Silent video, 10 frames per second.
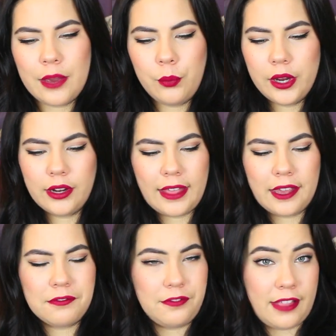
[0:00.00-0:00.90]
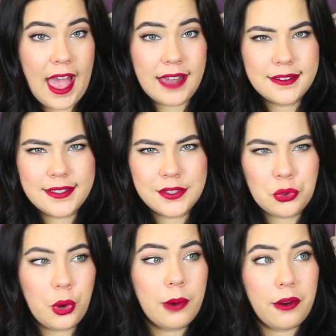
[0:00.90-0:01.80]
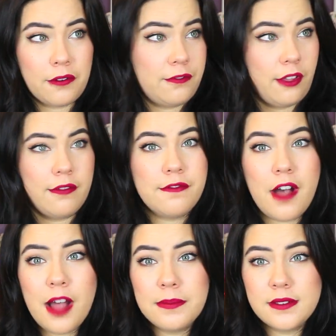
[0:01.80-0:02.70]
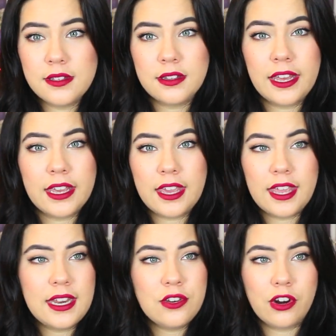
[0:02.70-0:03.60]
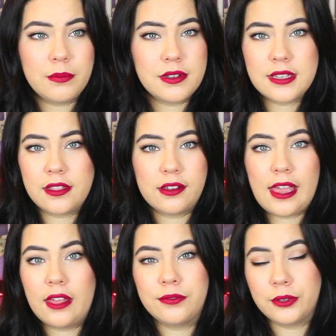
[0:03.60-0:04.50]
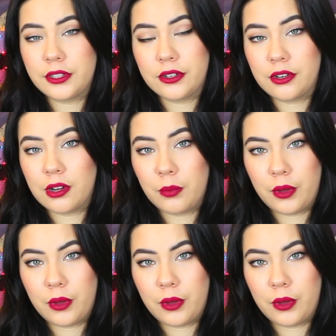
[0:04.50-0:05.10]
I wear like flats or I wear flip-flops like any normal Southern California girl